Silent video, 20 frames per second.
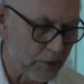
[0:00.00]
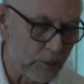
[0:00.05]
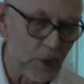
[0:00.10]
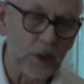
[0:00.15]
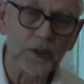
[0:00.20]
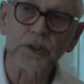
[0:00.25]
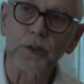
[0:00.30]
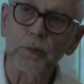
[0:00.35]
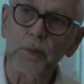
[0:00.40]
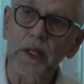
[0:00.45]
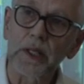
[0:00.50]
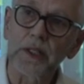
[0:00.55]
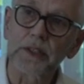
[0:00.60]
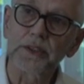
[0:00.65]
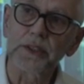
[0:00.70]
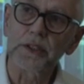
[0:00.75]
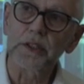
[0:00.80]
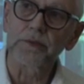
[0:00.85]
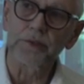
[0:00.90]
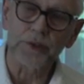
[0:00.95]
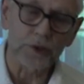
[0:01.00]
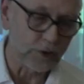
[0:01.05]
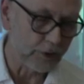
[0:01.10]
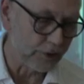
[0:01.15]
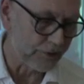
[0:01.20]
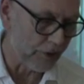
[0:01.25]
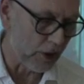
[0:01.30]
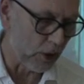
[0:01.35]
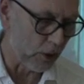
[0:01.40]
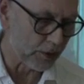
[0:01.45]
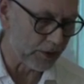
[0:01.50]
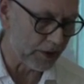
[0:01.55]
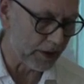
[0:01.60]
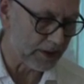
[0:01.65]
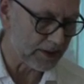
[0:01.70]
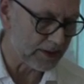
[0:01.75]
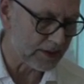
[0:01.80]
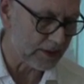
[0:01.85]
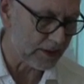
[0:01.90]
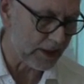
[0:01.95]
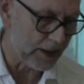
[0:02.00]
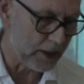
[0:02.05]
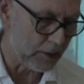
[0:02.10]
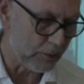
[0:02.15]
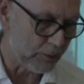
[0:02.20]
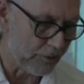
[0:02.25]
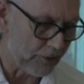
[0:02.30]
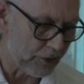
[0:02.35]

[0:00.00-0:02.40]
the possibility of twofoldness in